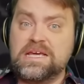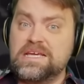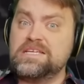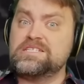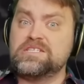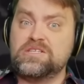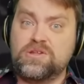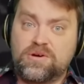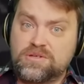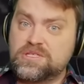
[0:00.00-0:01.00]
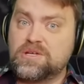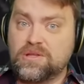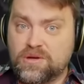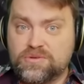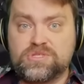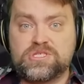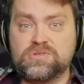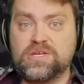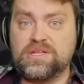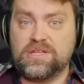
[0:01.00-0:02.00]
is not close
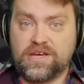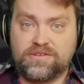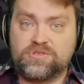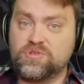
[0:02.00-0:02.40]
to enough